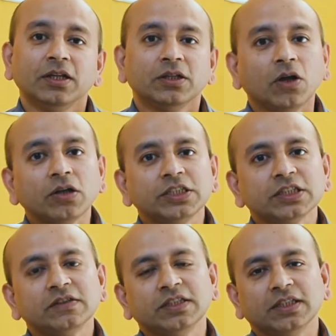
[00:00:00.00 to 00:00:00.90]
Not
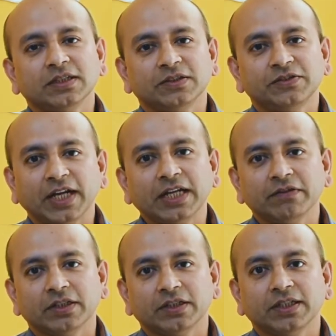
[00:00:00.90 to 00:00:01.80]
just the
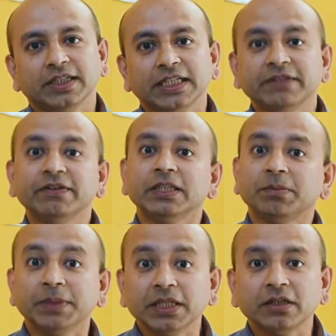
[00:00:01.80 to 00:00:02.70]
driver, even
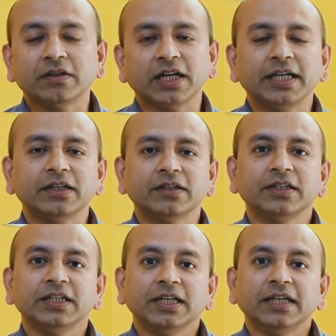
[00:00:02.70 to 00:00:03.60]
the pillion
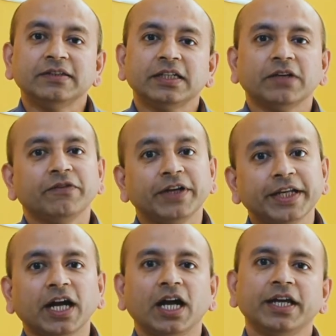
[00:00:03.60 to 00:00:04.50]
rider is at a
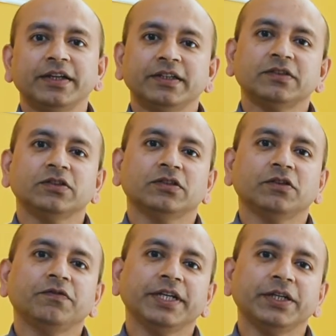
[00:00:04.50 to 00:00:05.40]
very high risk of
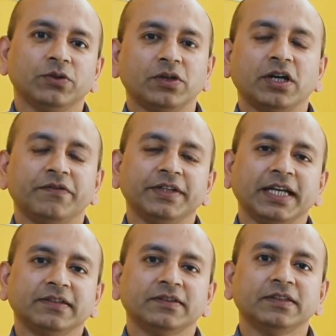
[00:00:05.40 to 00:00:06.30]
suffering road traffic
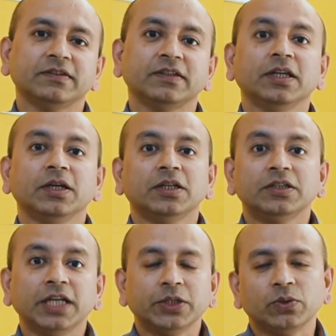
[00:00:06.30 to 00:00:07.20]
accidents,
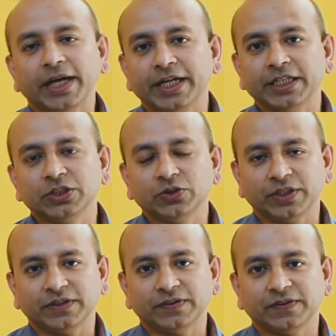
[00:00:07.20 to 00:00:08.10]
that too head
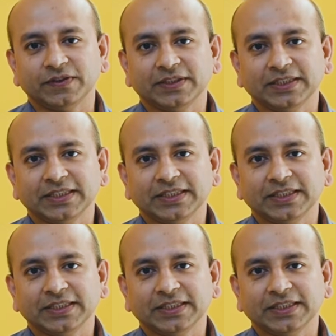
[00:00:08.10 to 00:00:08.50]
injuries.